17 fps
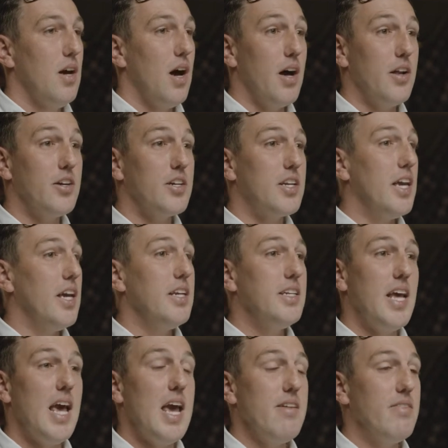Under King
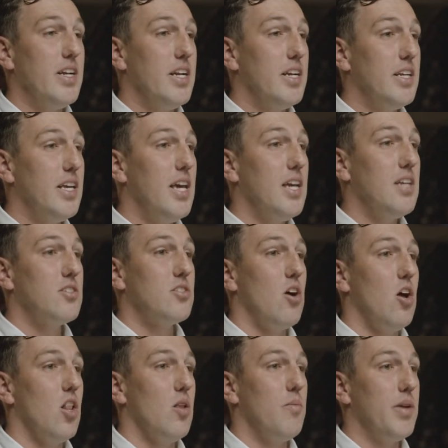David and King
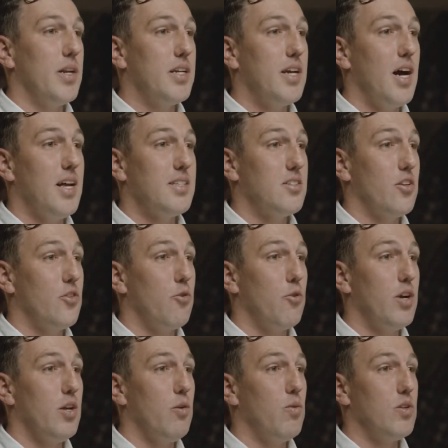Solomon, God's
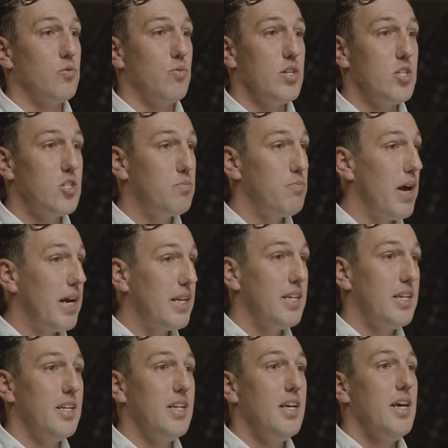authority was
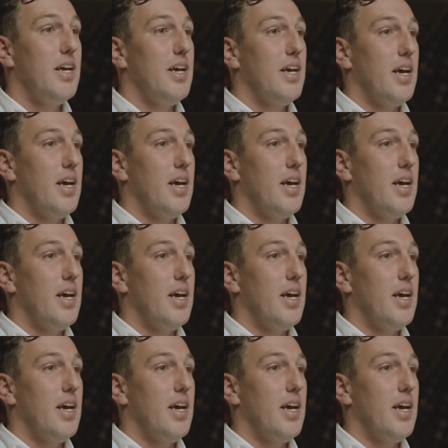respected,